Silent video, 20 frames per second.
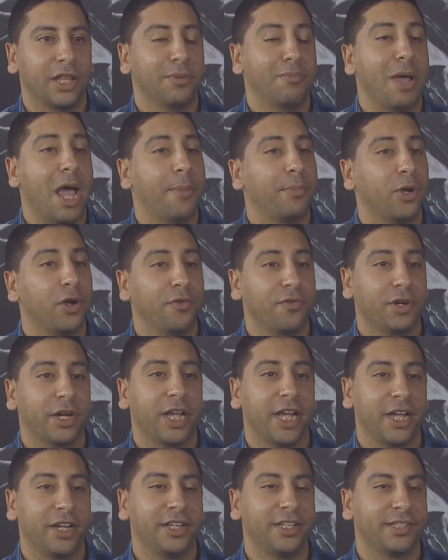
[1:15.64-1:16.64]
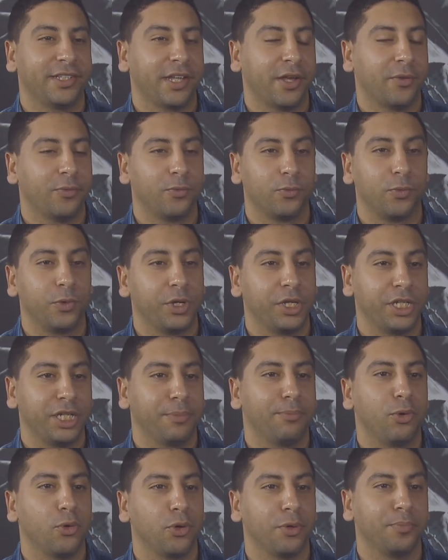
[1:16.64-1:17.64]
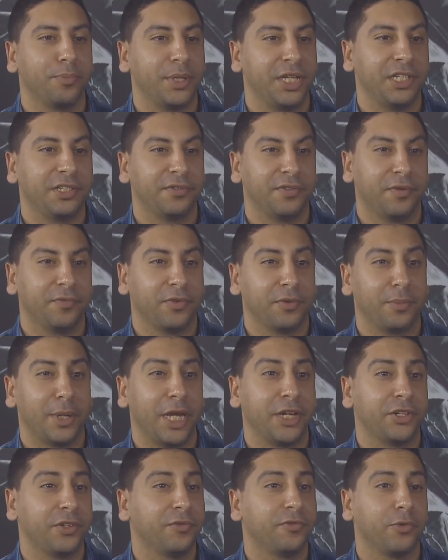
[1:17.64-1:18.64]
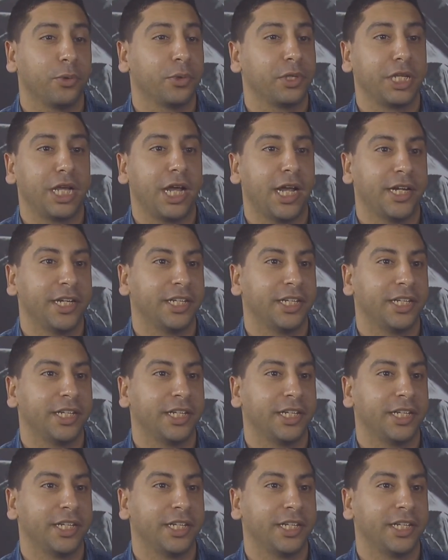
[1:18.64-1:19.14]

Yeah, the map overhead is a really important piece of information for the